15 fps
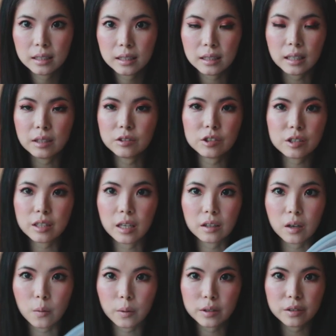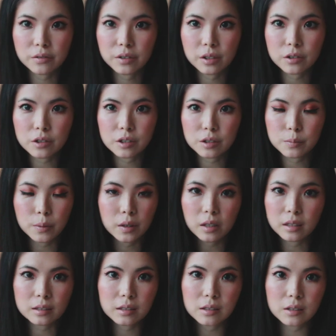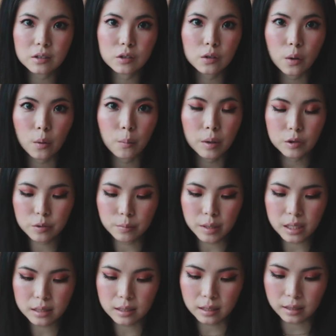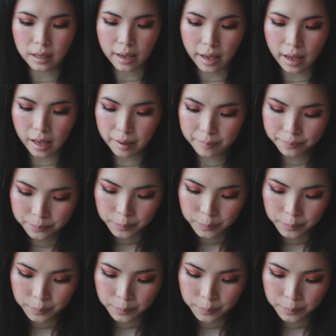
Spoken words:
I just cannot wait to finish this book because there's so much meat in here.